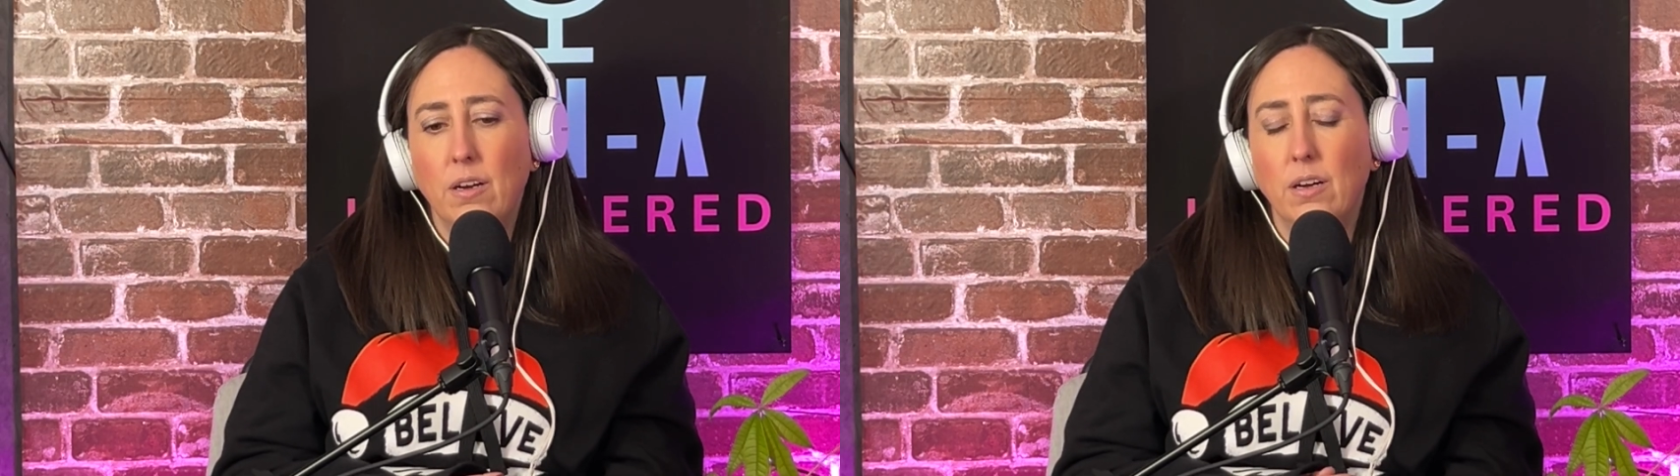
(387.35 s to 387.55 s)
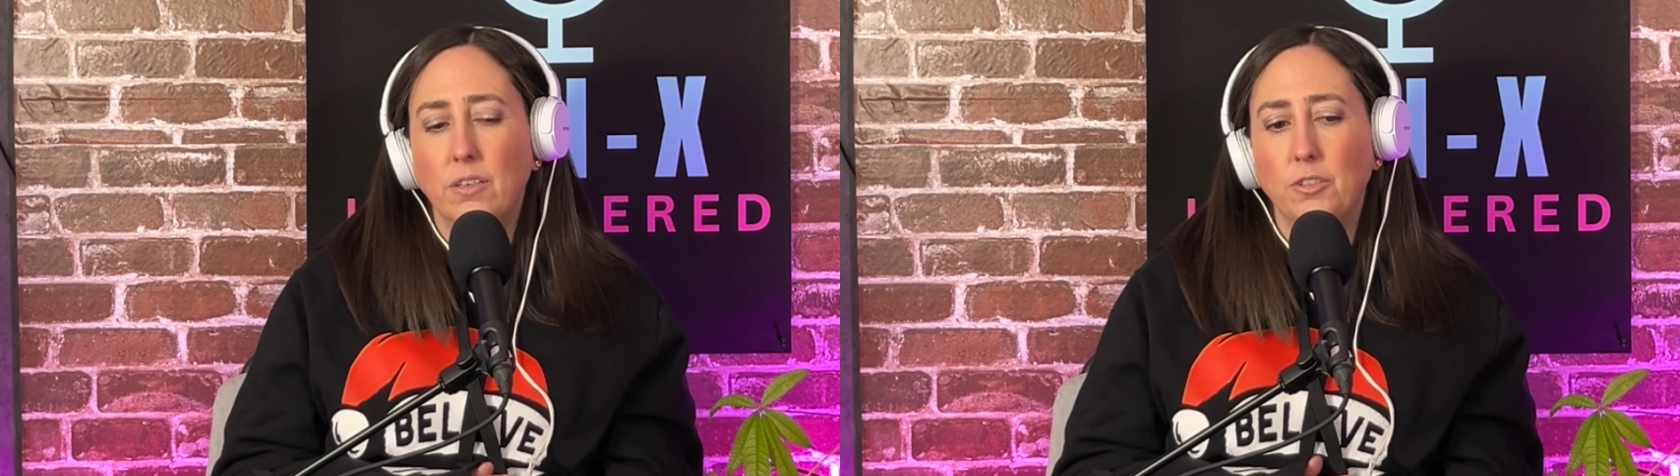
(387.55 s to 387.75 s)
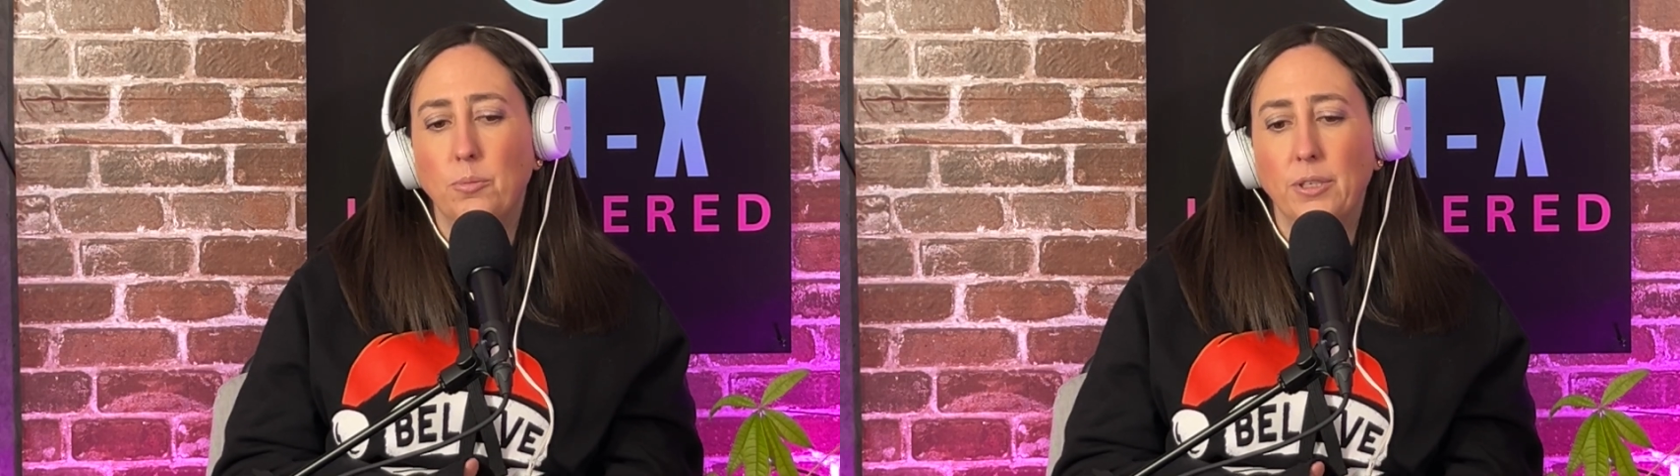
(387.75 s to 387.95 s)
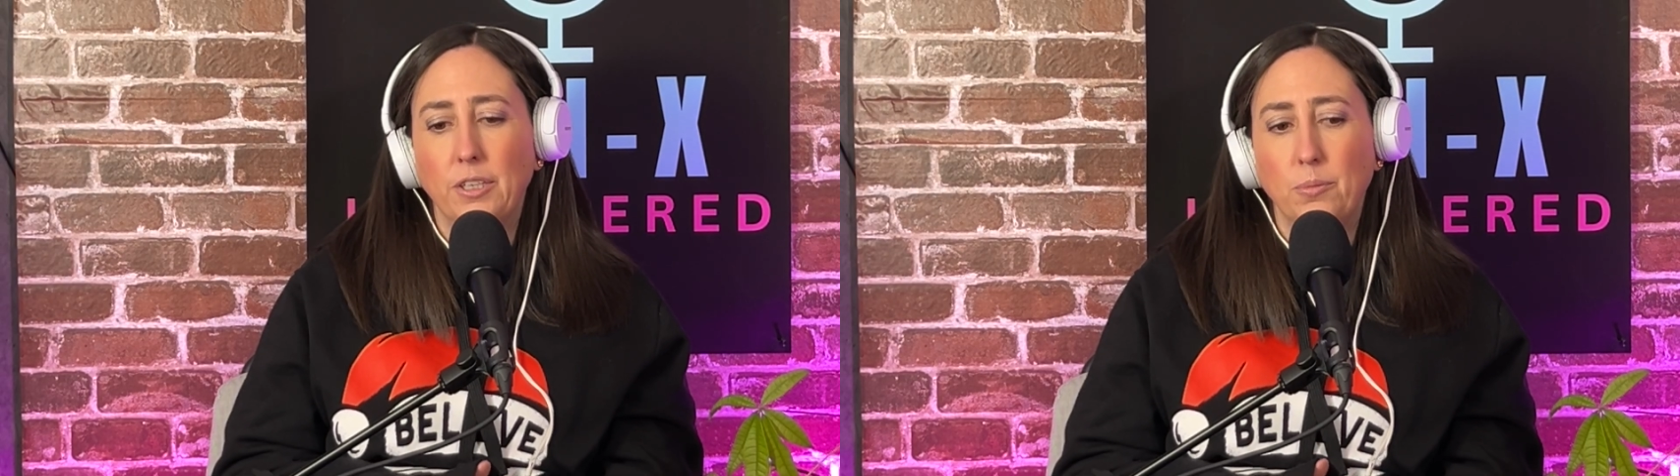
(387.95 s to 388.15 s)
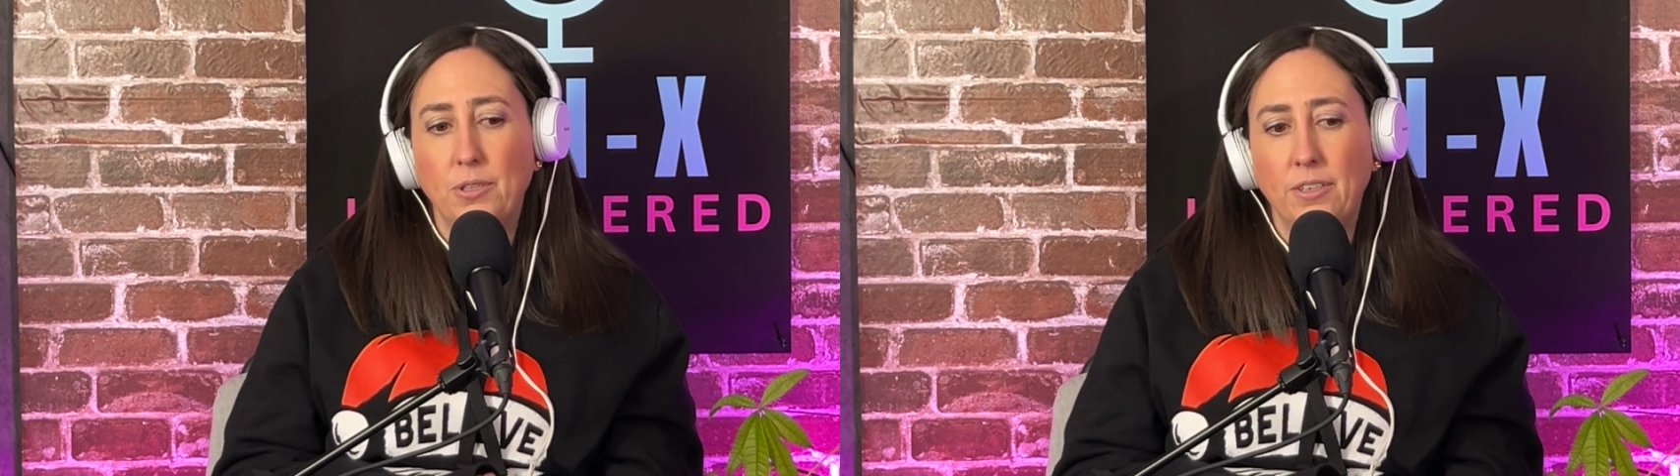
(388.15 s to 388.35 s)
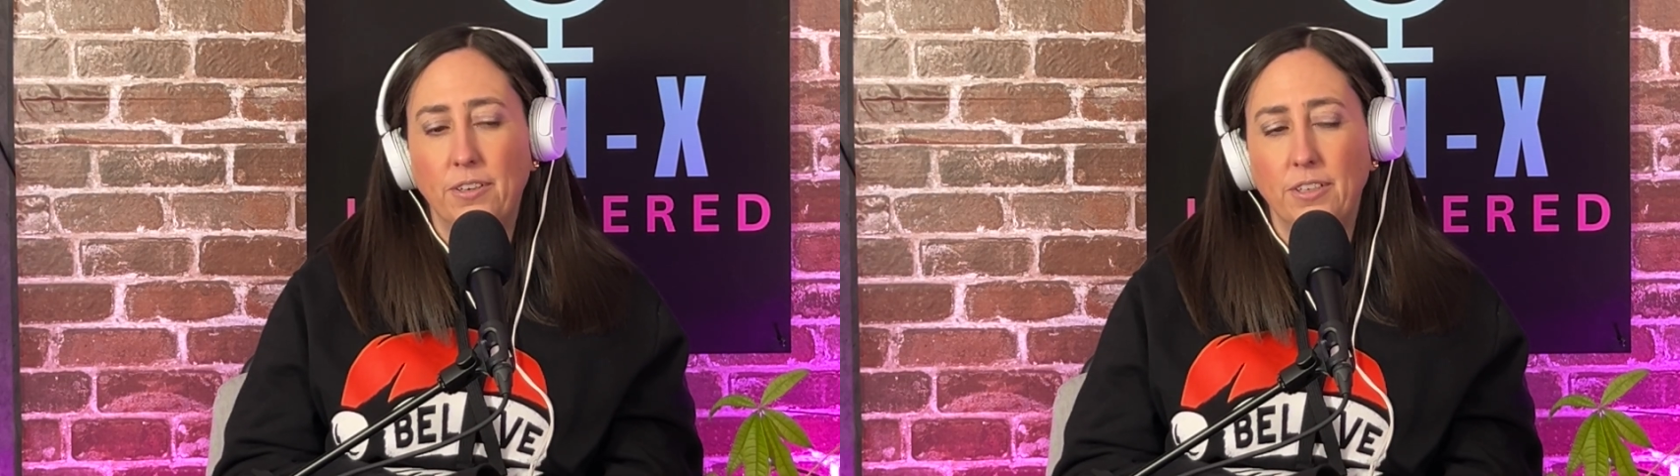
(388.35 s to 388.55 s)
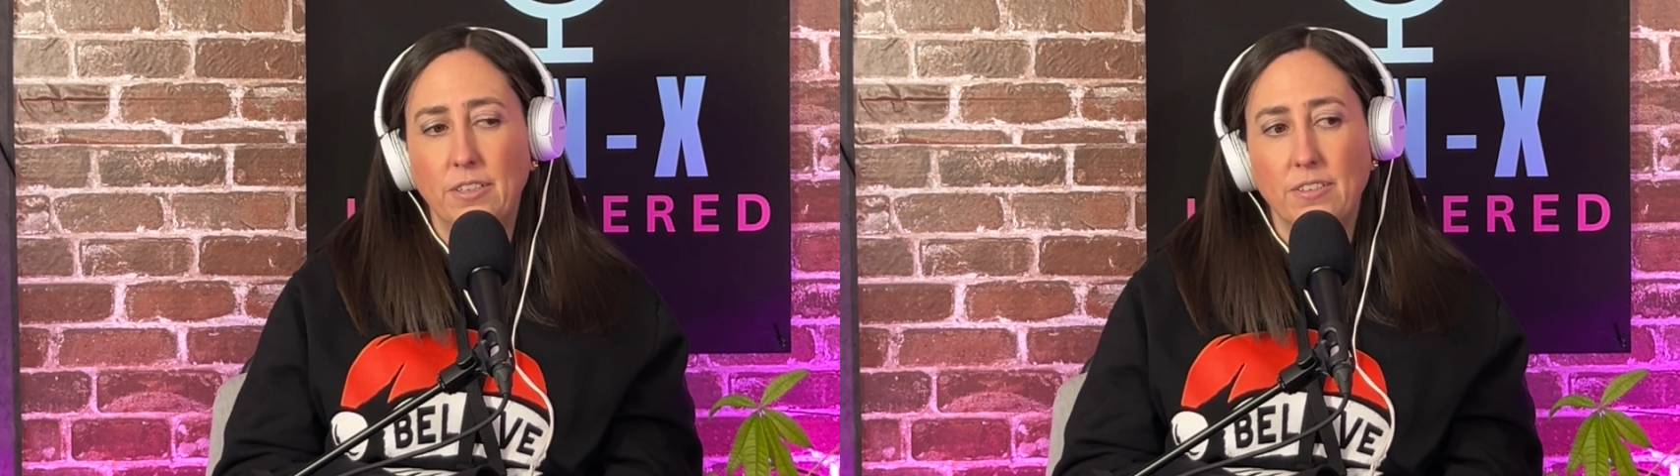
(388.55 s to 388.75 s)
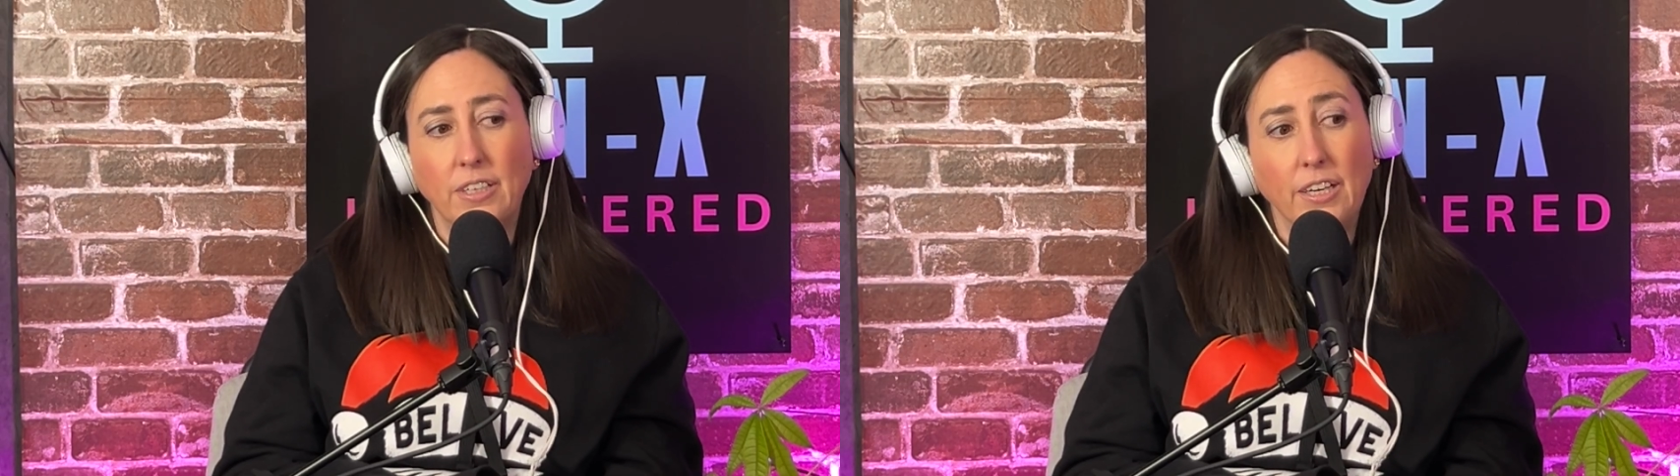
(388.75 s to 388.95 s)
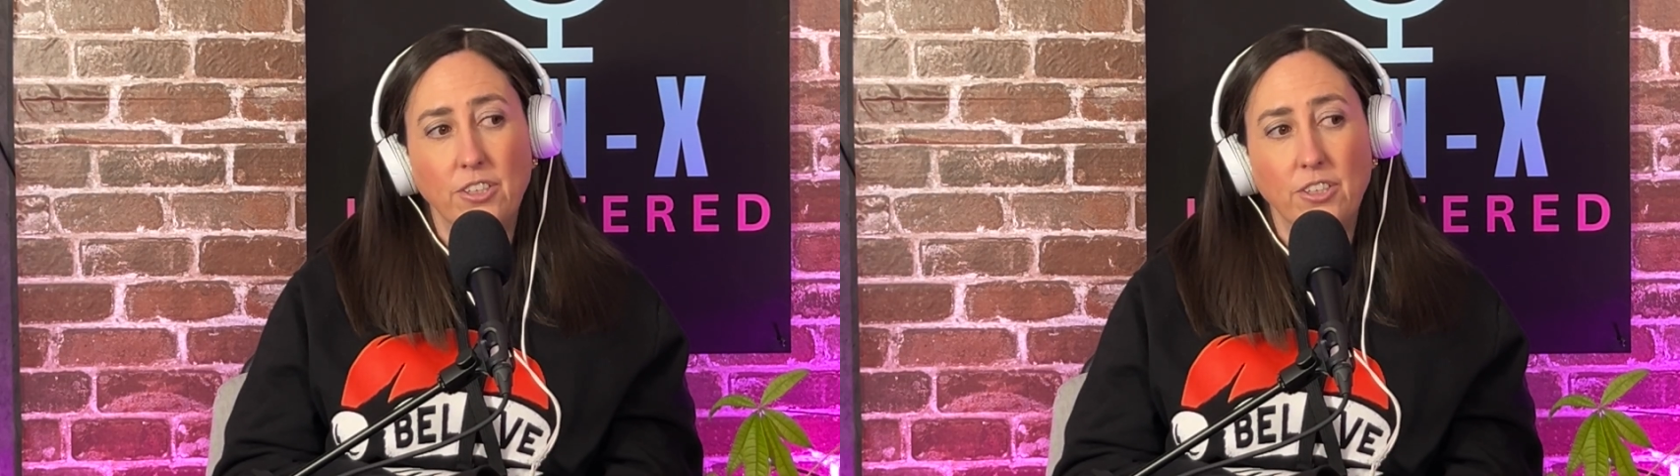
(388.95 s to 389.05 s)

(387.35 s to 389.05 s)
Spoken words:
to bring it up to the audience, like,